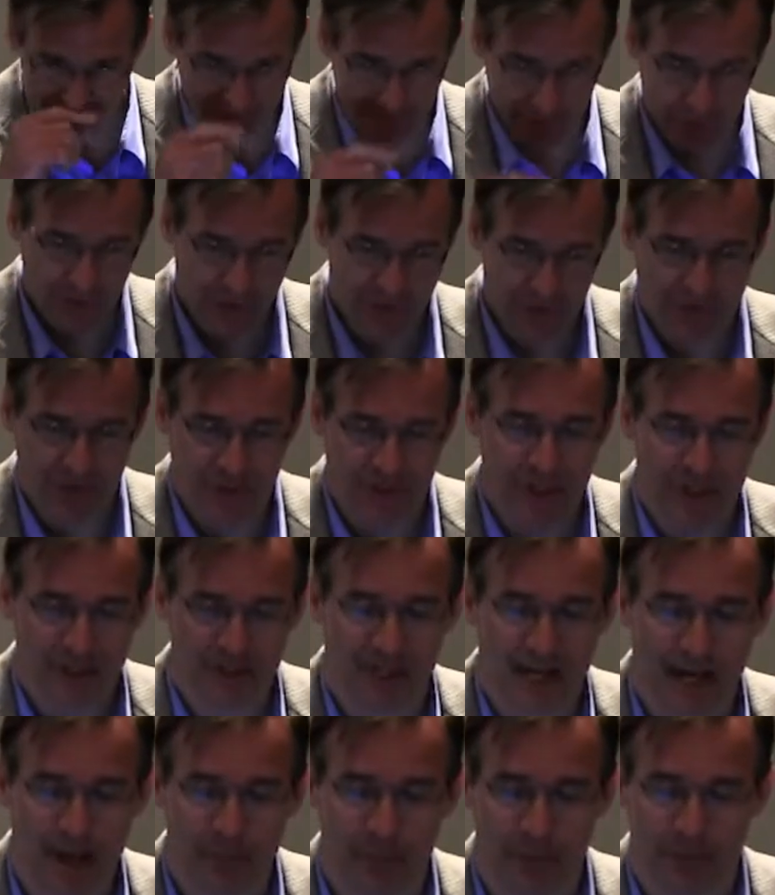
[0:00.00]
So this is an
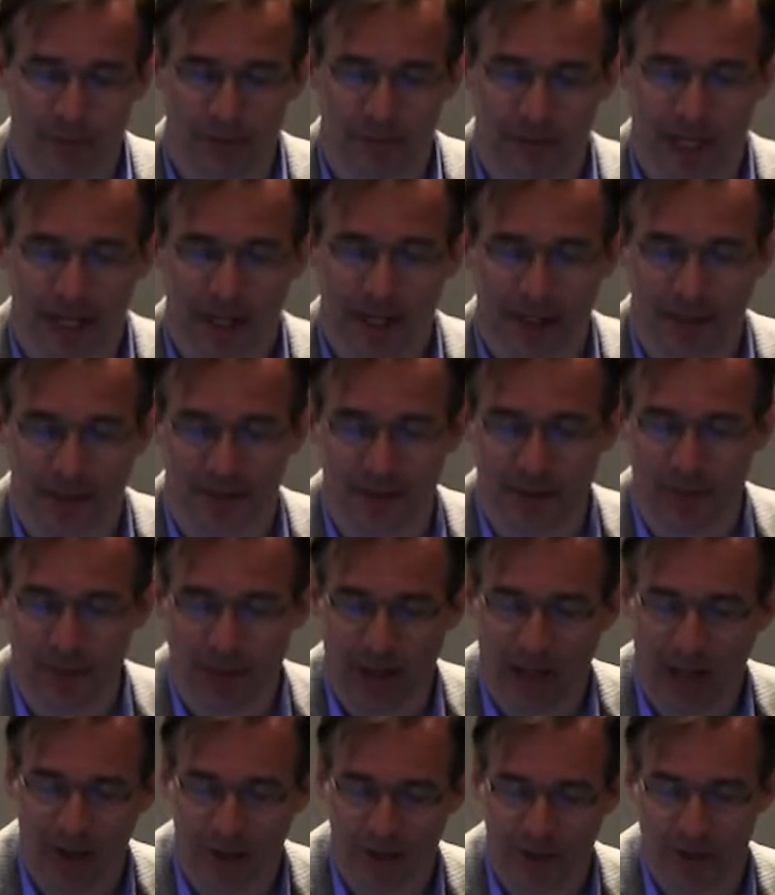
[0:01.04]
example of data
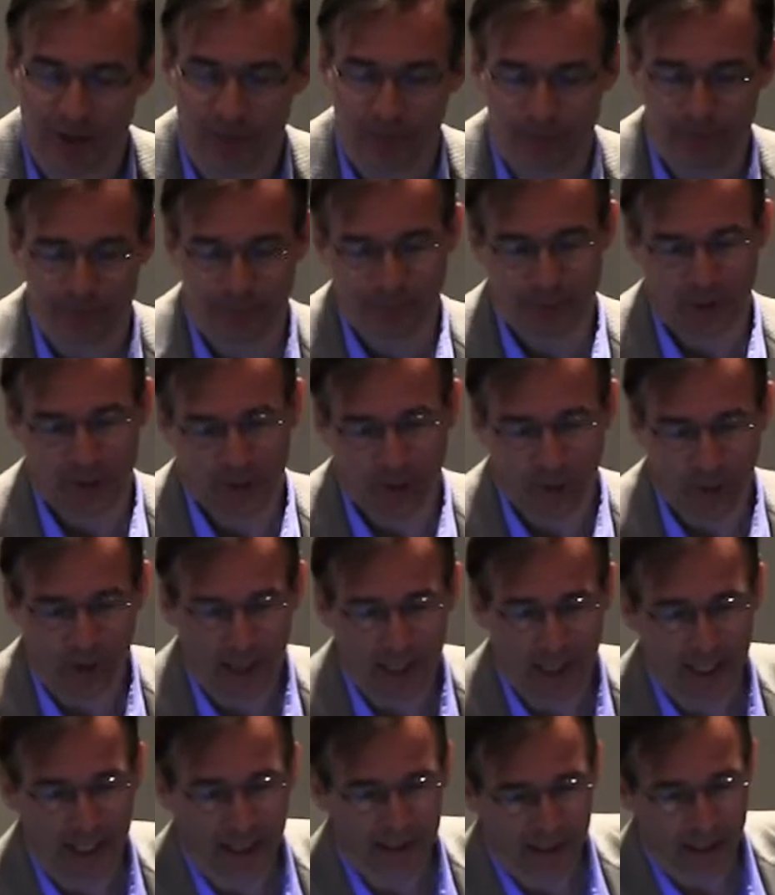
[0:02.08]
assimilation
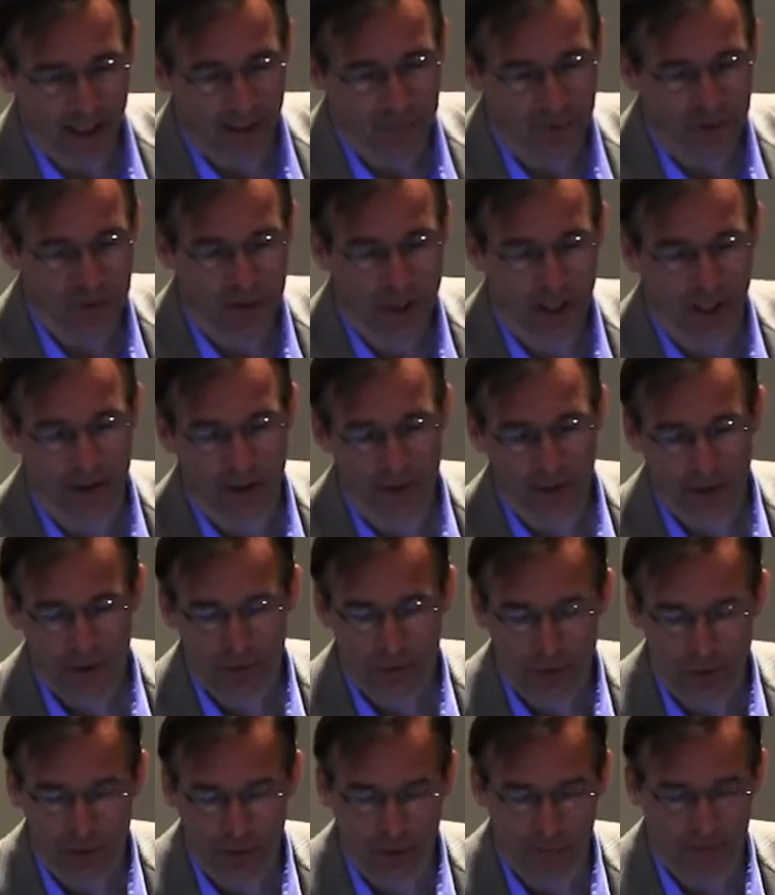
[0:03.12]
looking at imaging
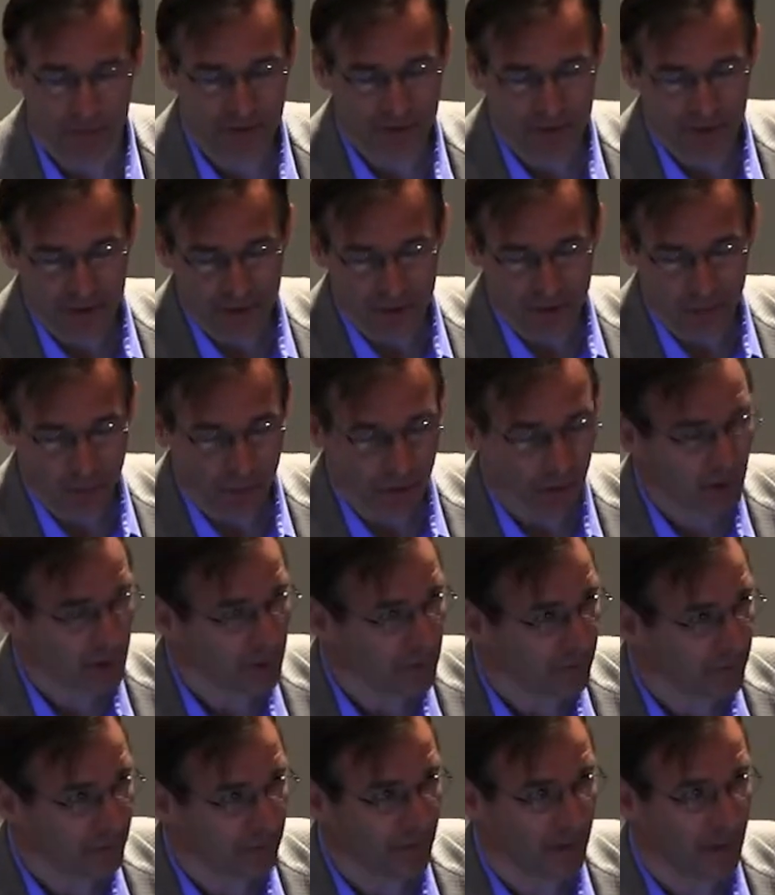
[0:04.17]
Europe. This is the work
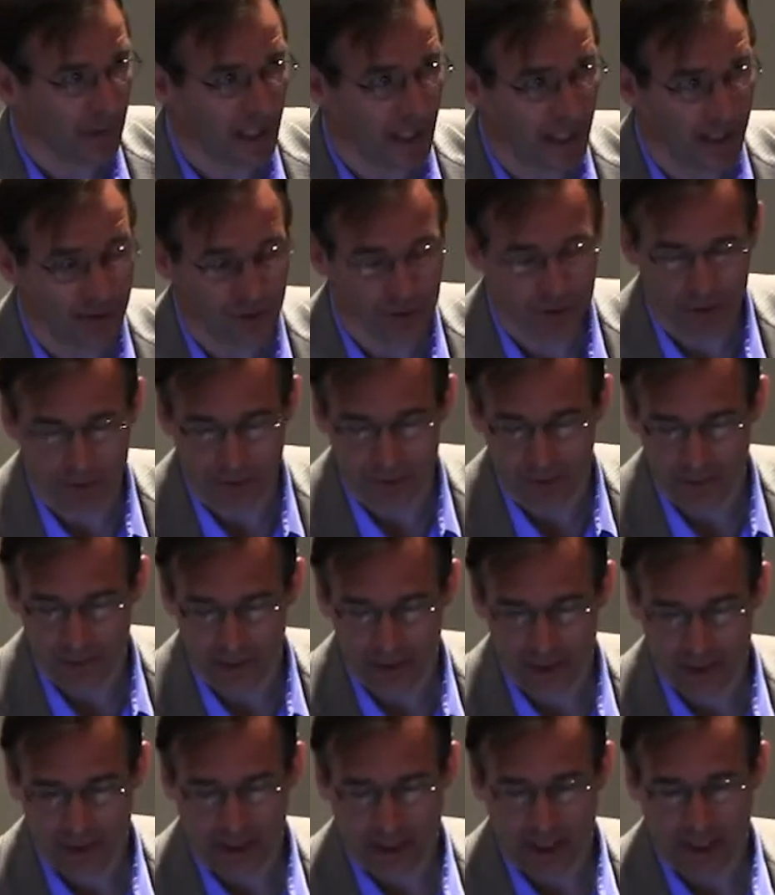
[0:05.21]
of Jeroen,
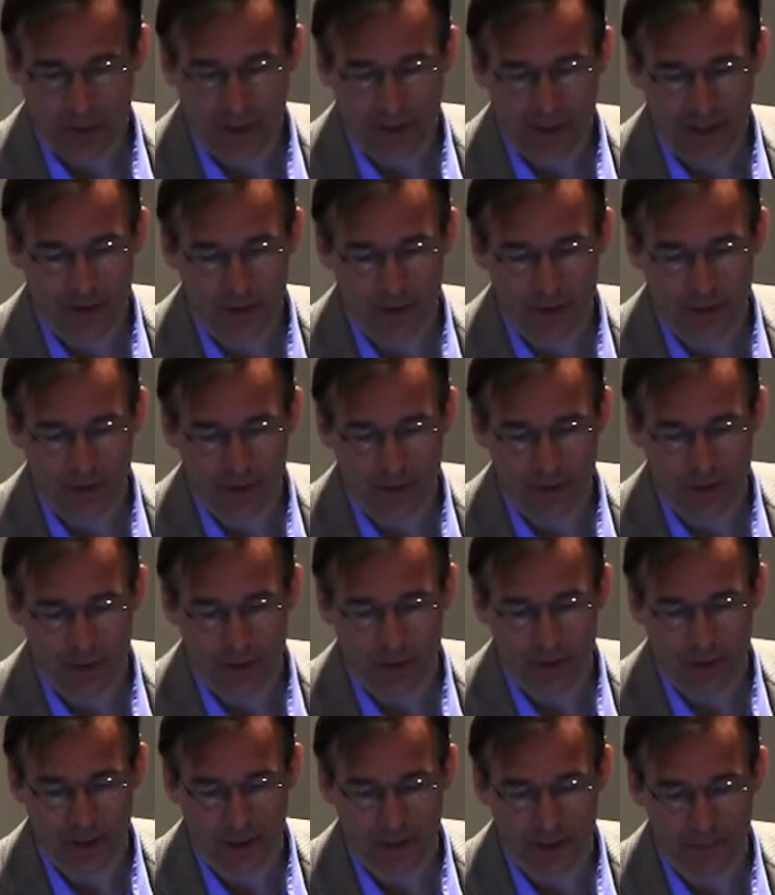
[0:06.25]
a graduate
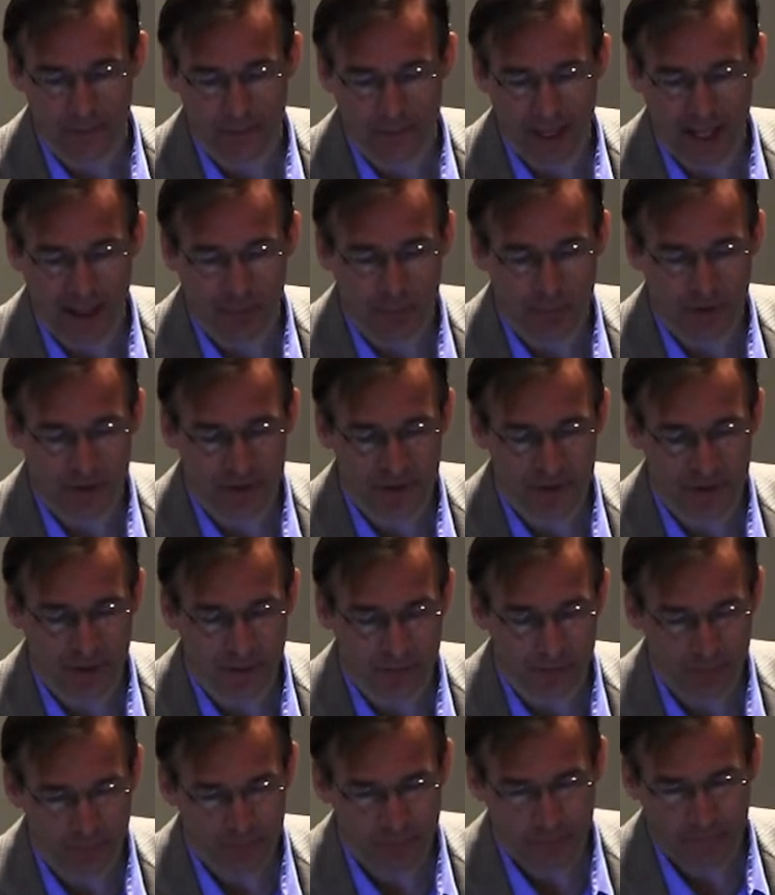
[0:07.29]
student at
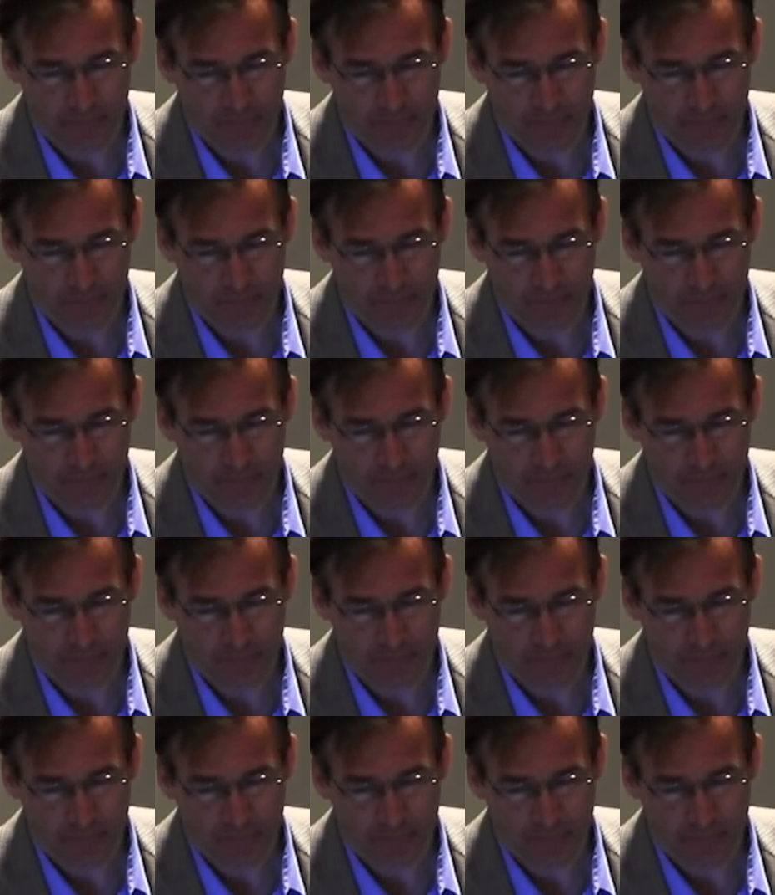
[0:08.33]
Princeton.